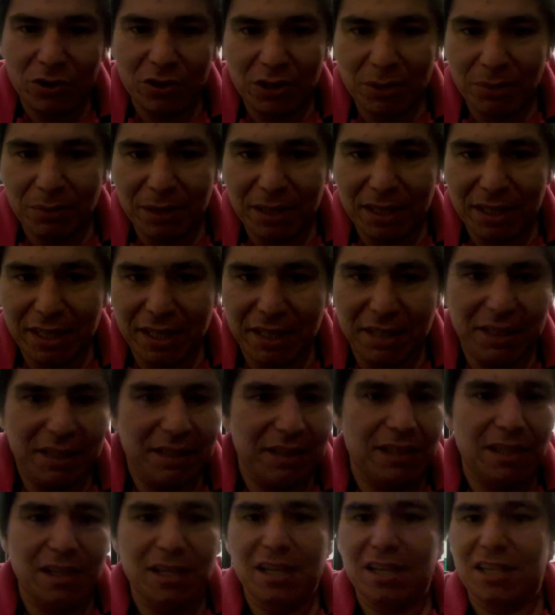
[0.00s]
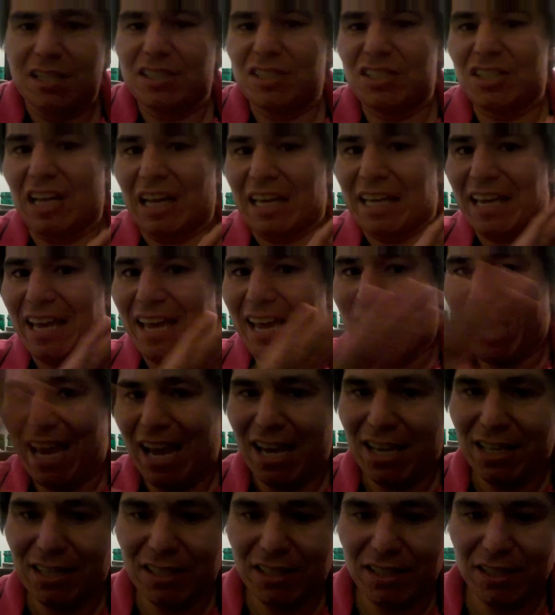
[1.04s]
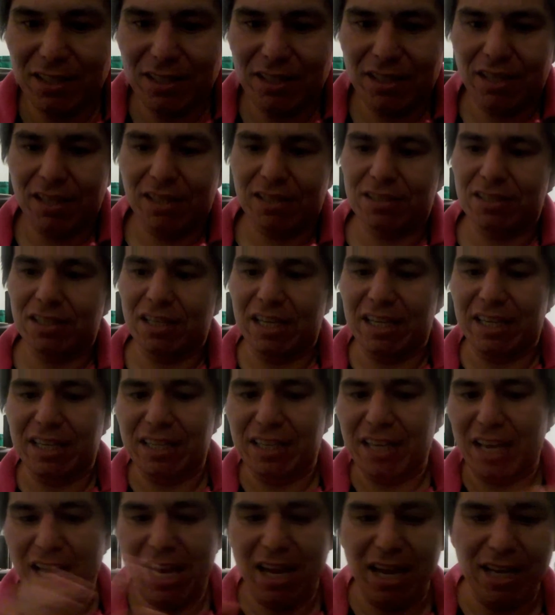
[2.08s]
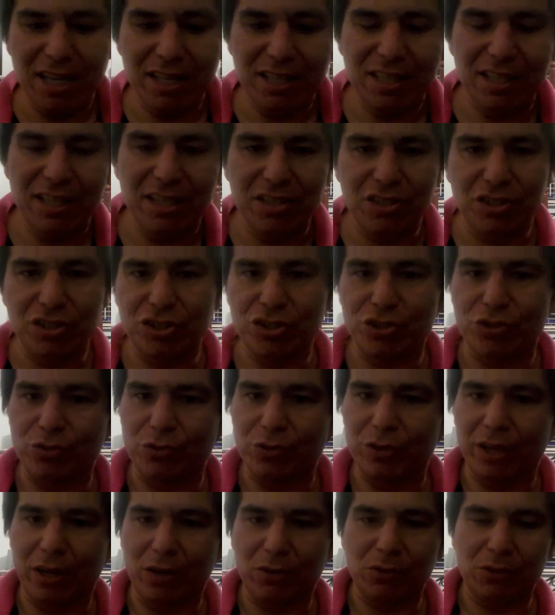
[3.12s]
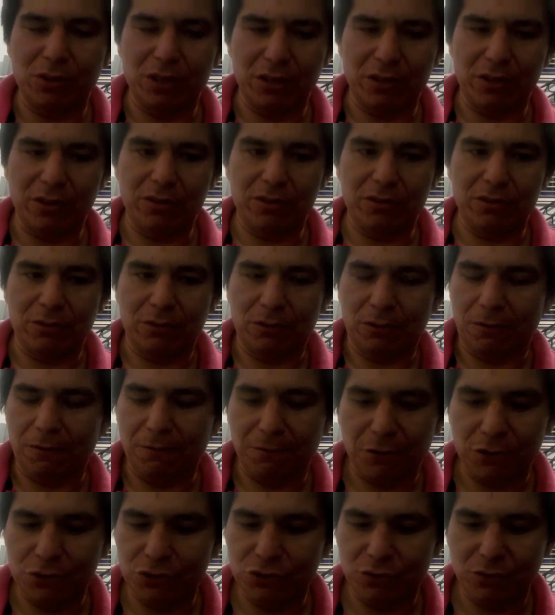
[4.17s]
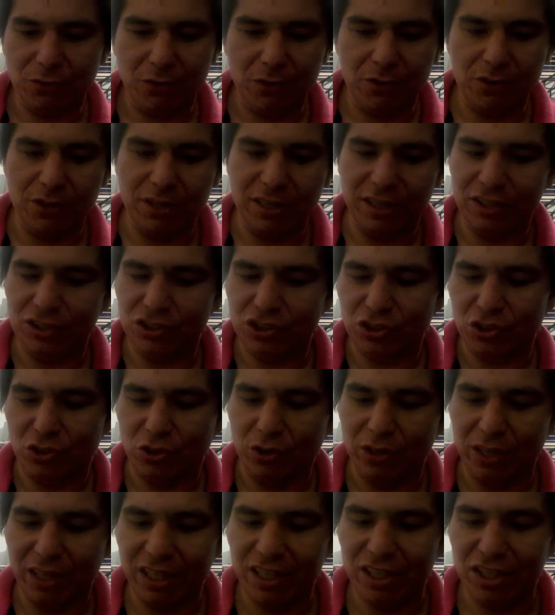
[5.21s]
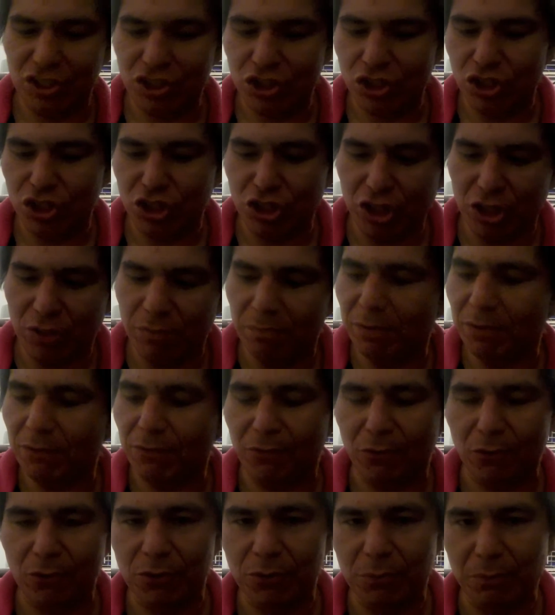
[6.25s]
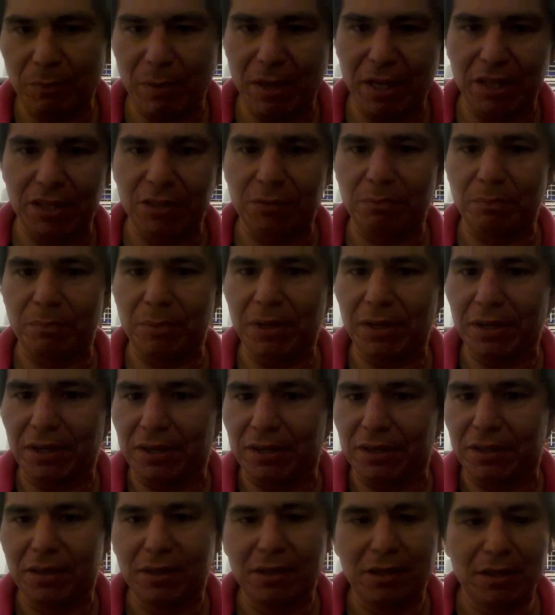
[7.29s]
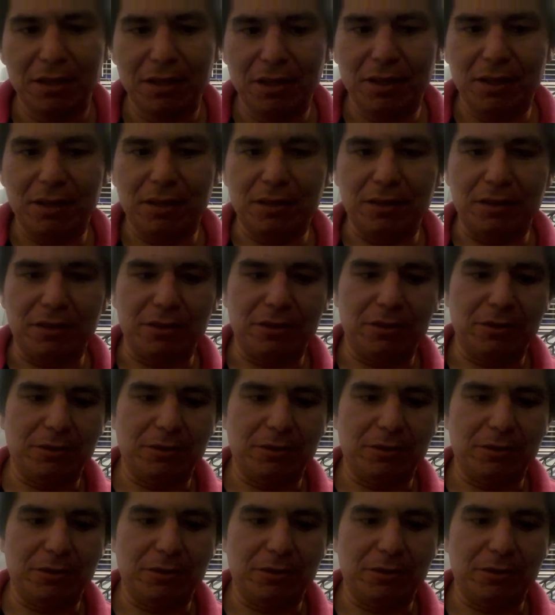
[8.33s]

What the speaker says: in the beginning. It's like in any industry out there. First of all, you gotta start eating shit before you make it big. And